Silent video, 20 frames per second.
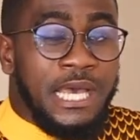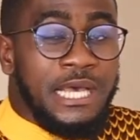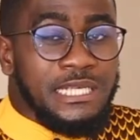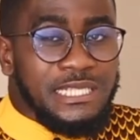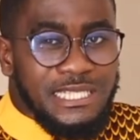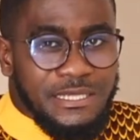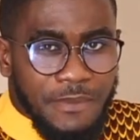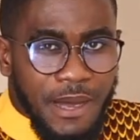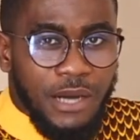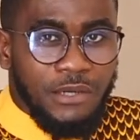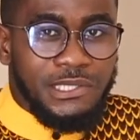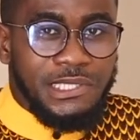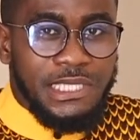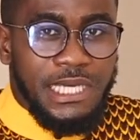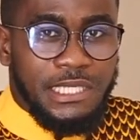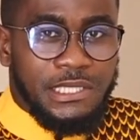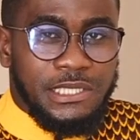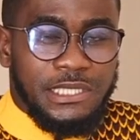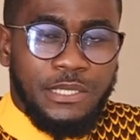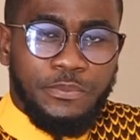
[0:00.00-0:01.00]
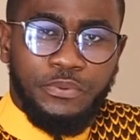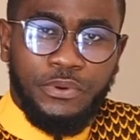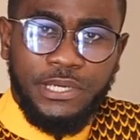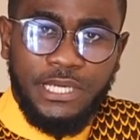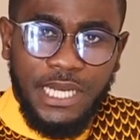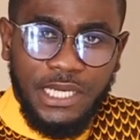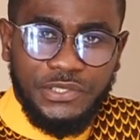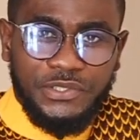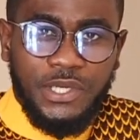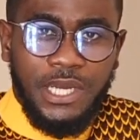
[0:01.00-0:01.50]
Smile GH is a
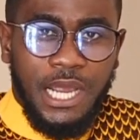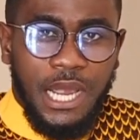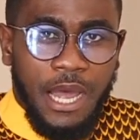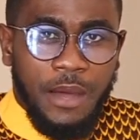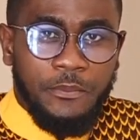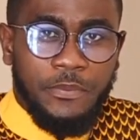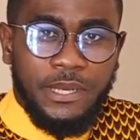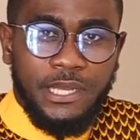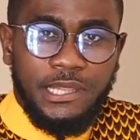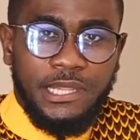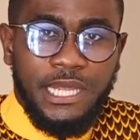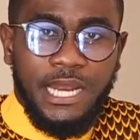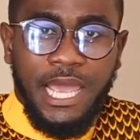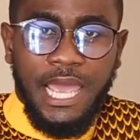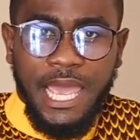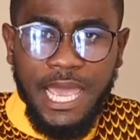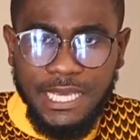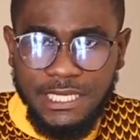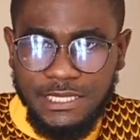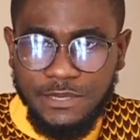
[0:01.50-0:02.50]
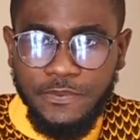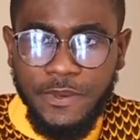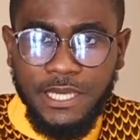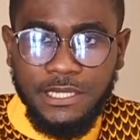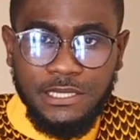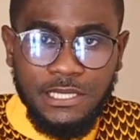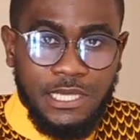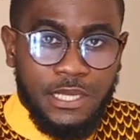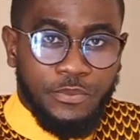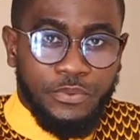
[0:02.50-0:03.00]
production company that are
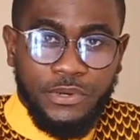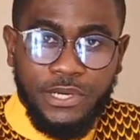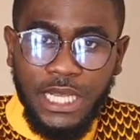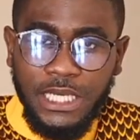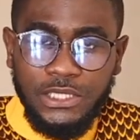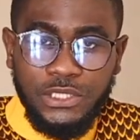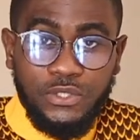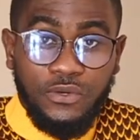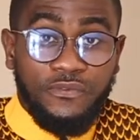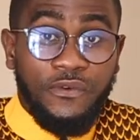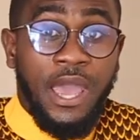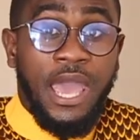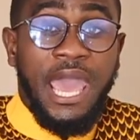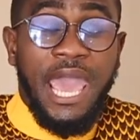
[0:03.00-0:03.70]
experts in the production of